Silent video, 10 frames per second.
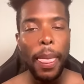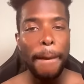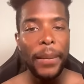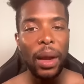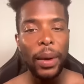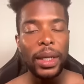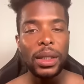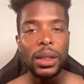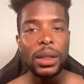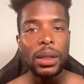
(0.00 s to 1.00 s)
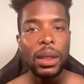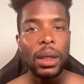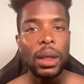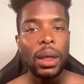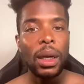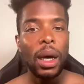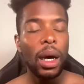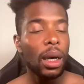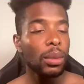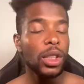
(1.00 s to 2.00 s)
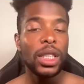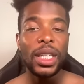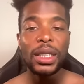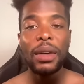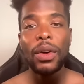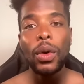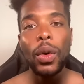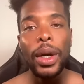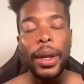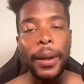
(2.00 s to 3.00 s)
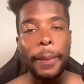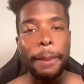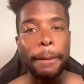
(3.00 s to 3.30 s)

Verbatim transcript: They racist. Um, she does have a court date.